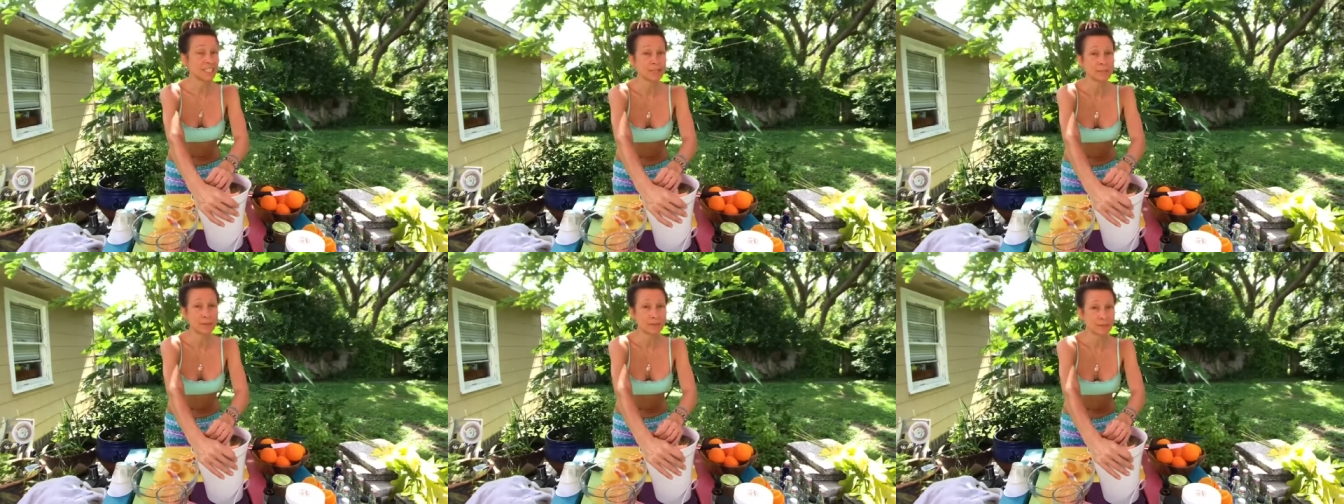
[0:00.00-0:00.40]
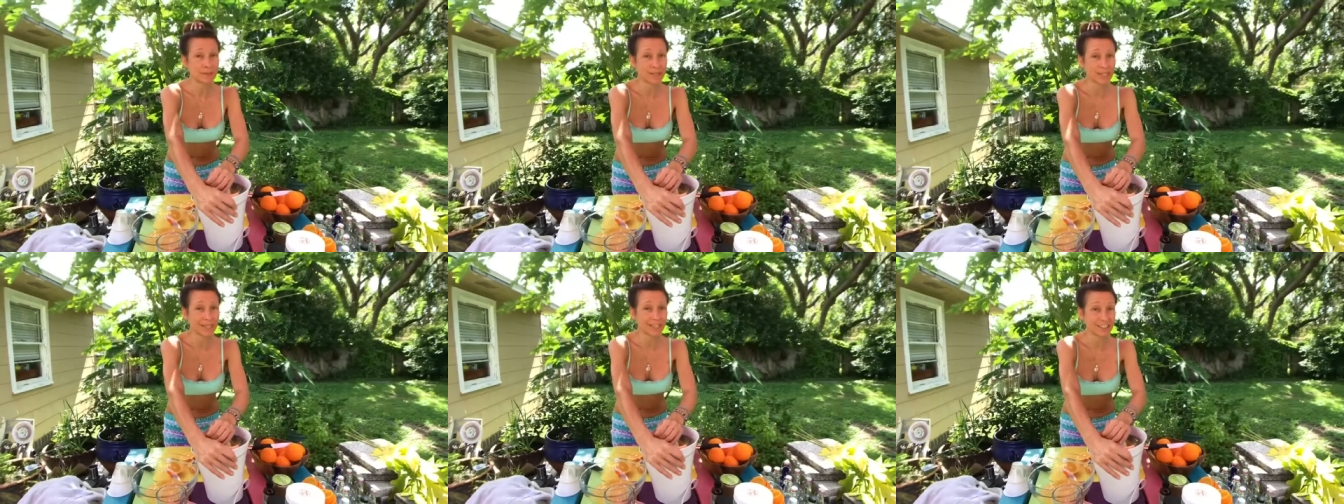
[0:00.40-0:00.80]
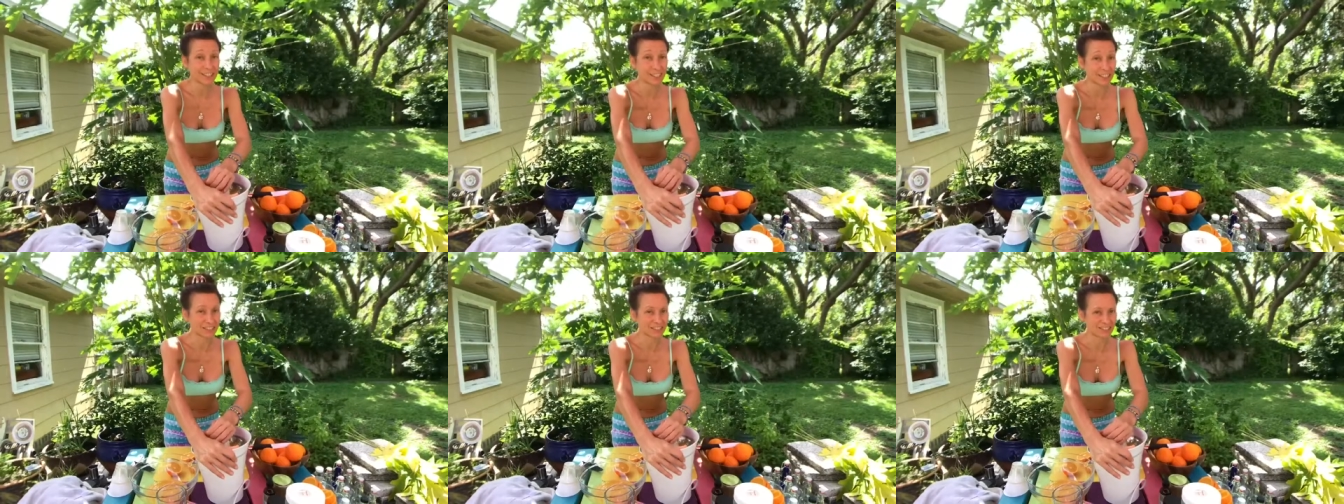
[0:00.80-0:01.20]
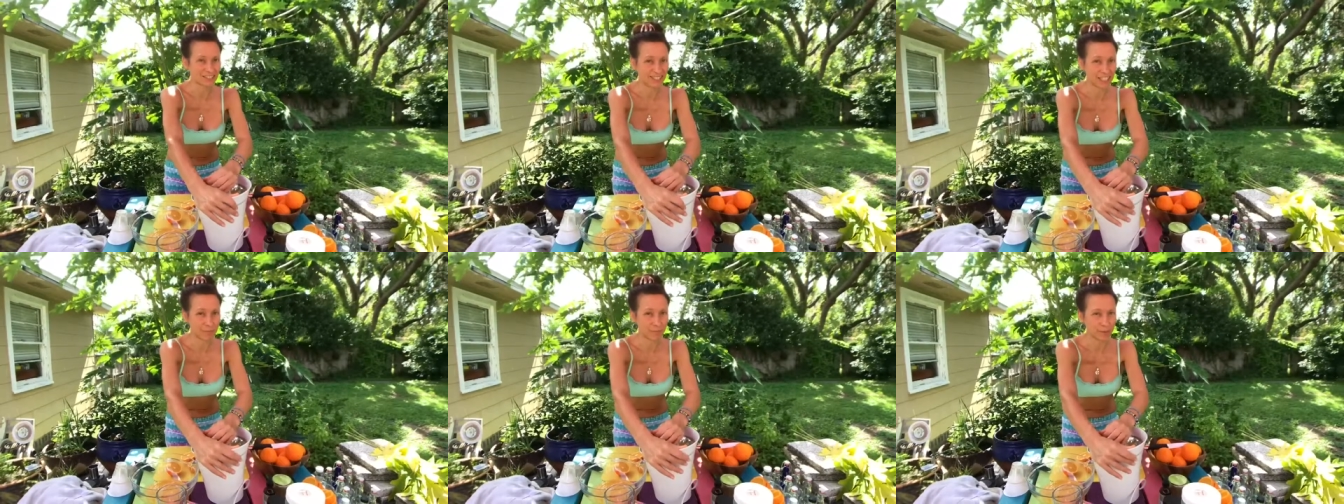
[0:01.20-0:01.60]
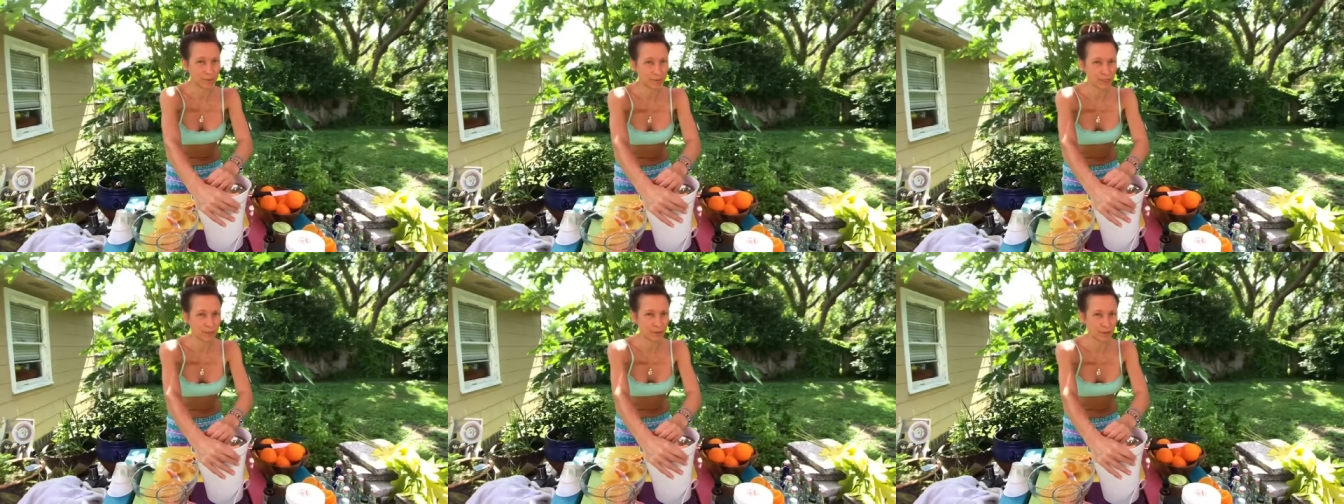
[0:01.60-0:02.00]
keeping me alert, keeping
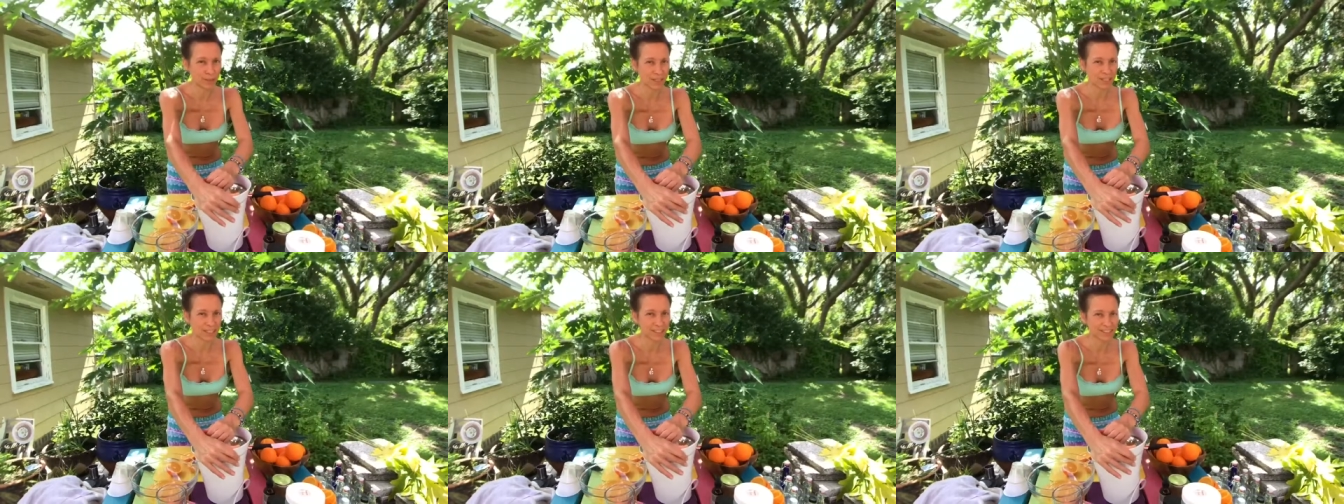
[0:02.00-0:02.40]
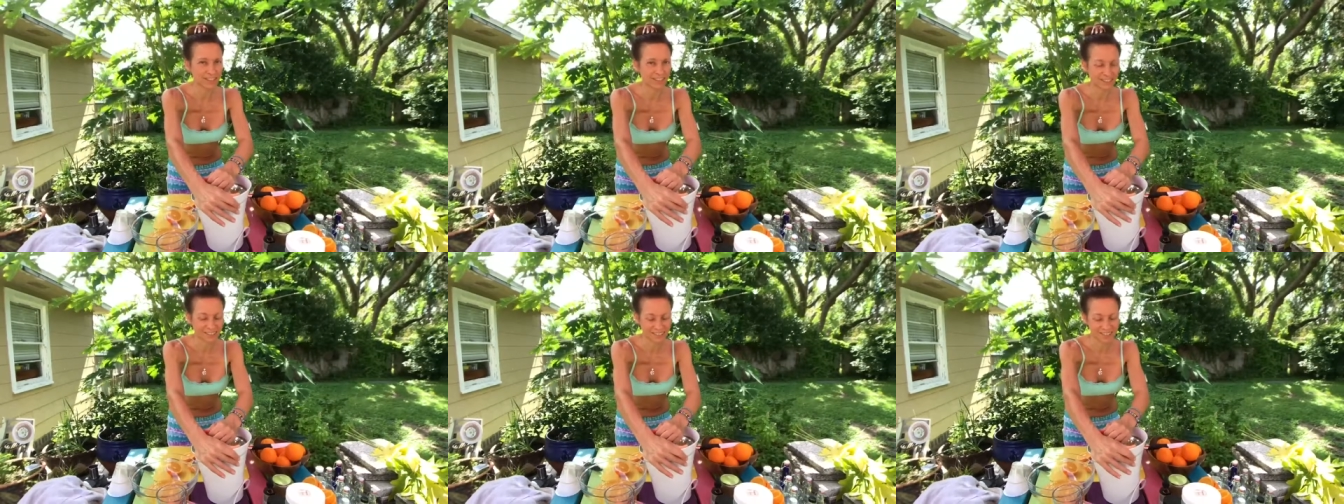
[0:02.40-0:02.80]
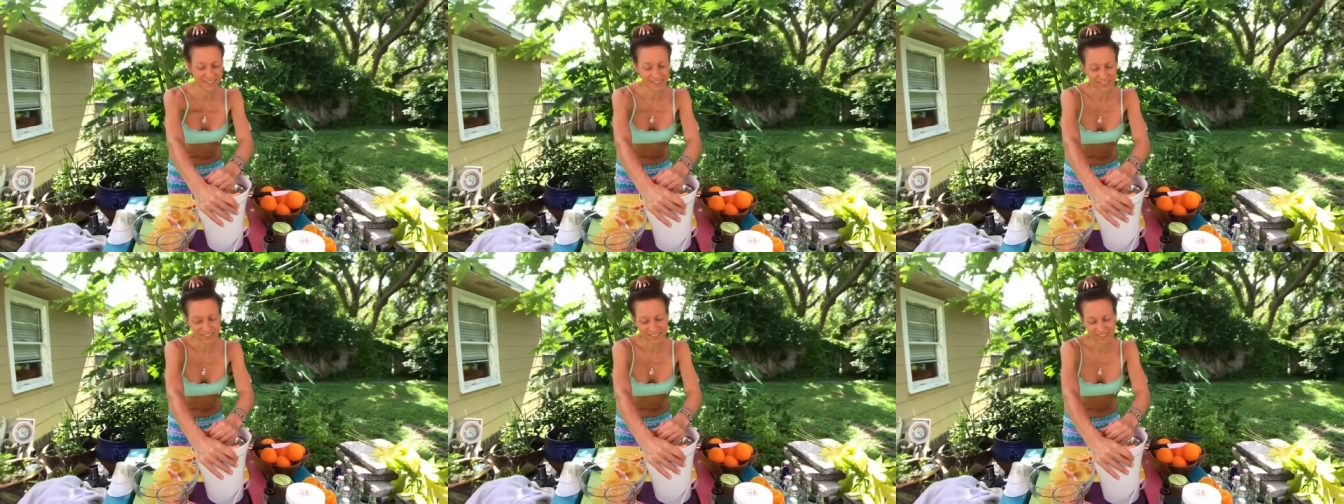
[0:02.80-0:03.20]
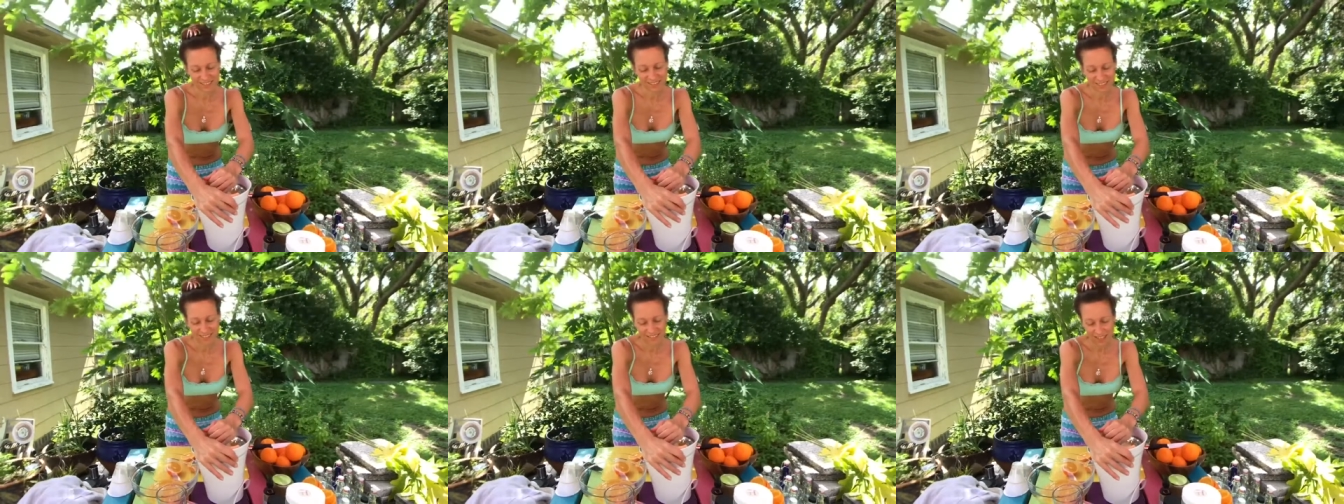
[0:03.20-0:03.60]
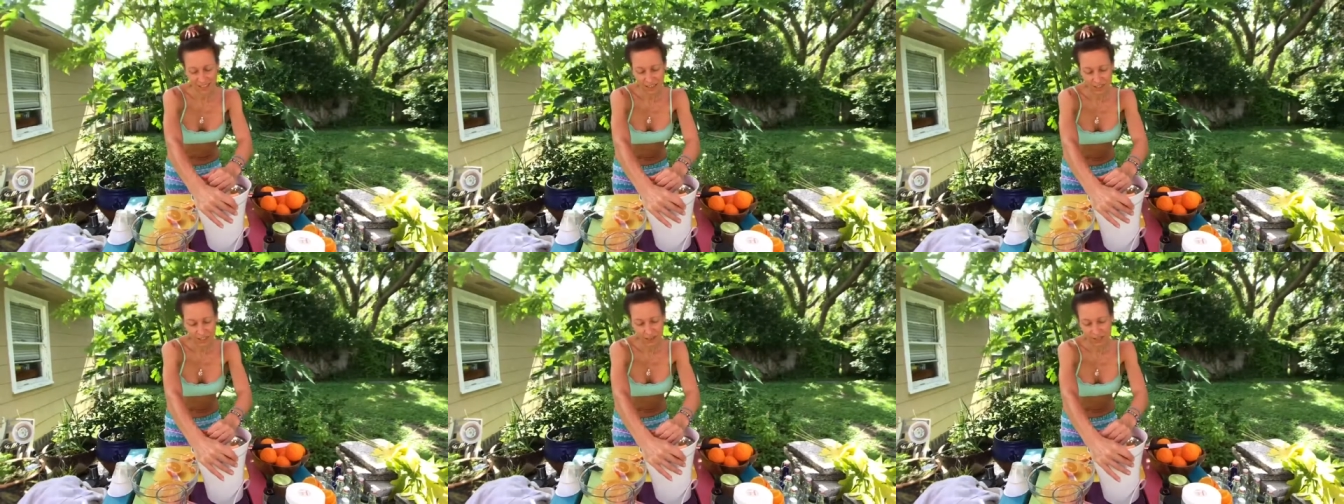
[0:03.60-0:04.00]
me aware.
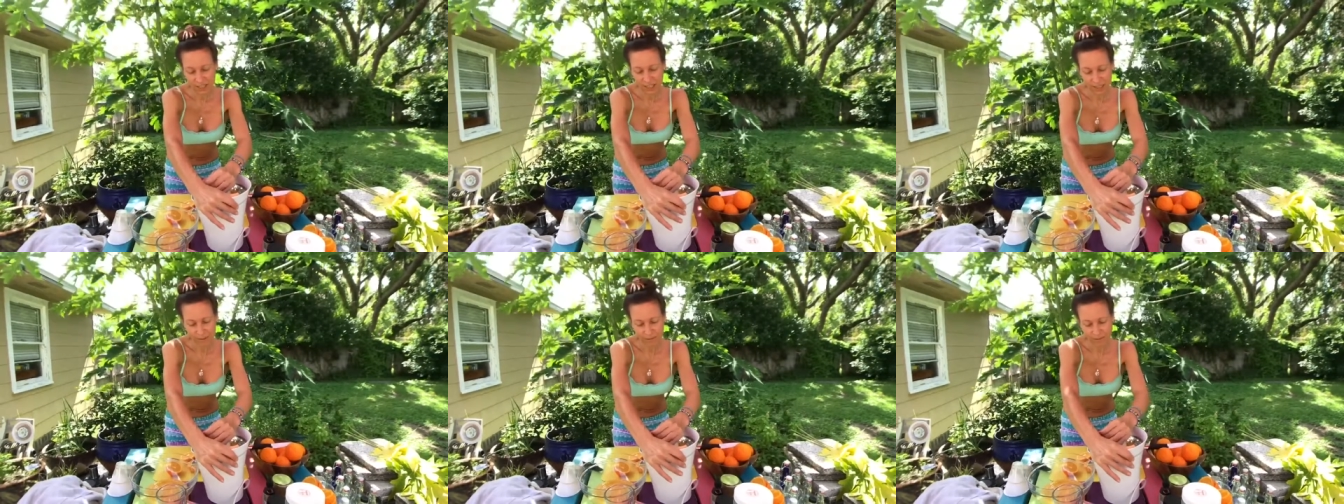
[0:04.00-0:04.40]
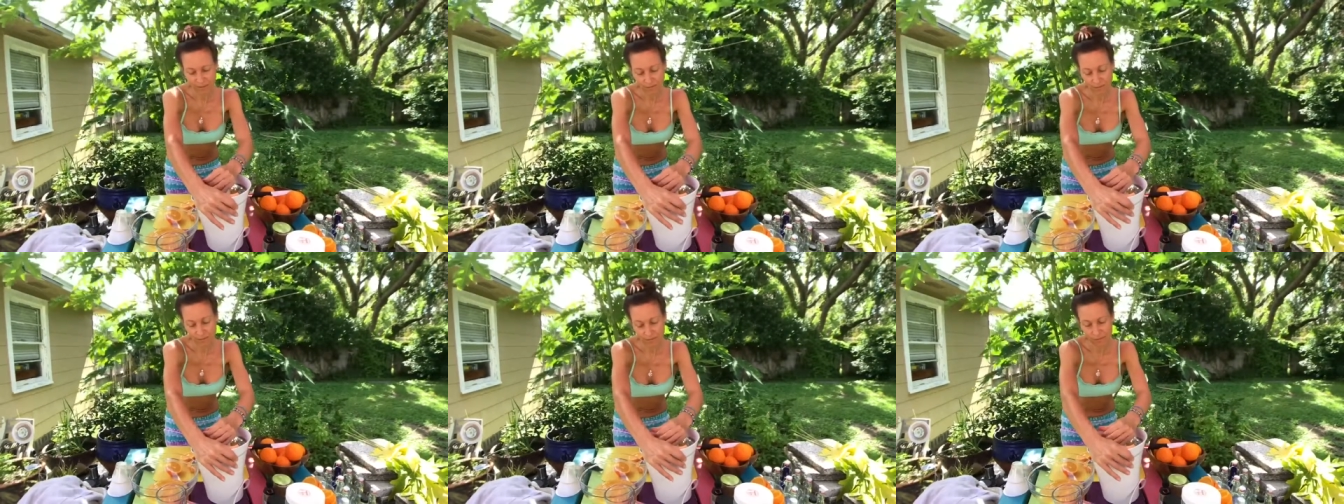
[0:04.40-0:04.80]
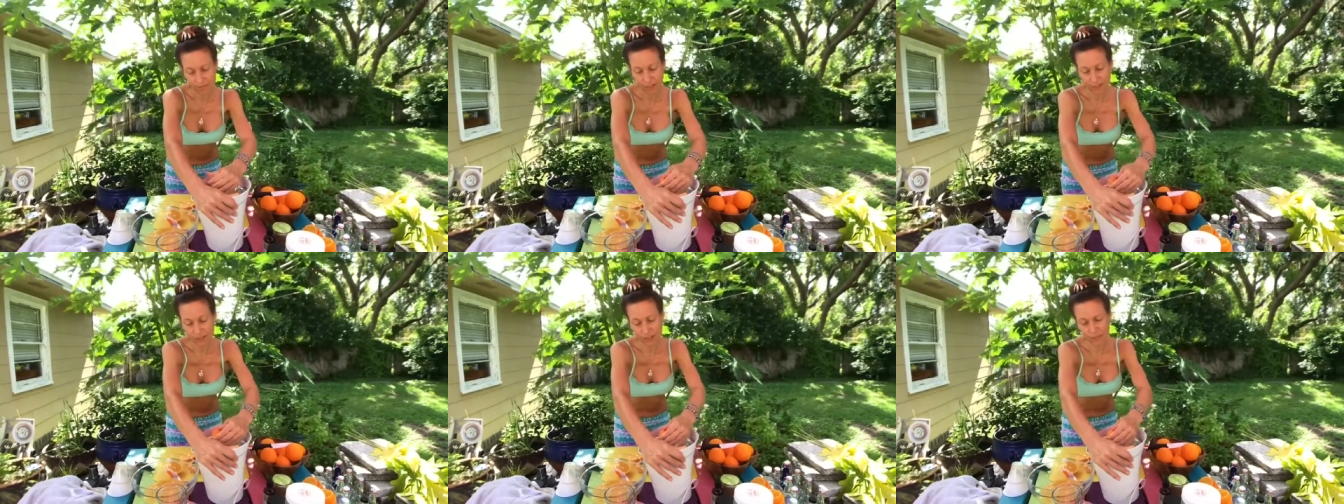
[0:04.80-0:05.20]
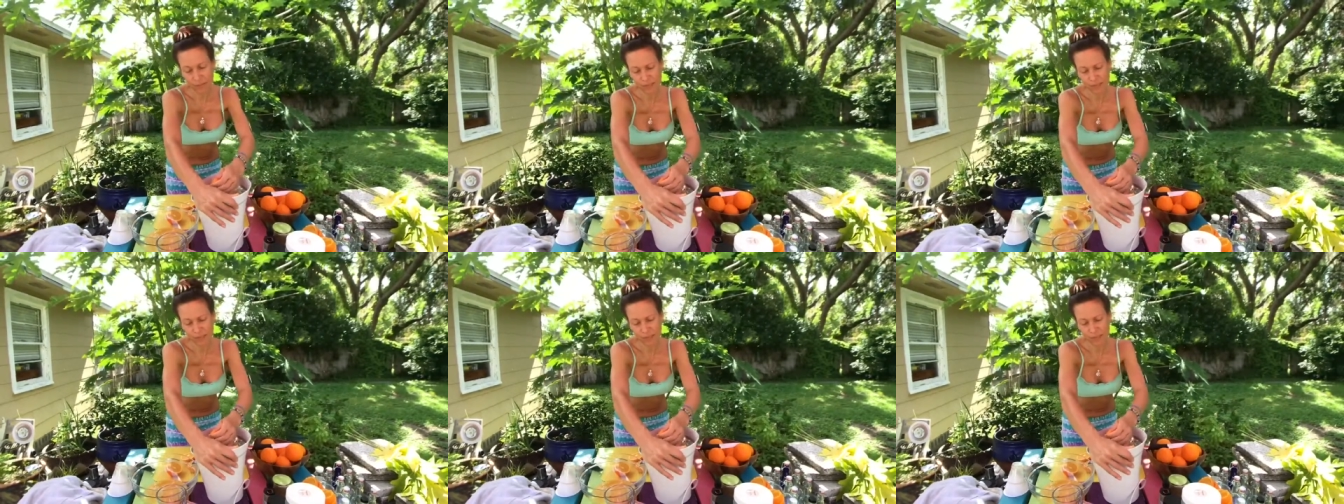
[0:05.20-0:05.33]
I love that. These are the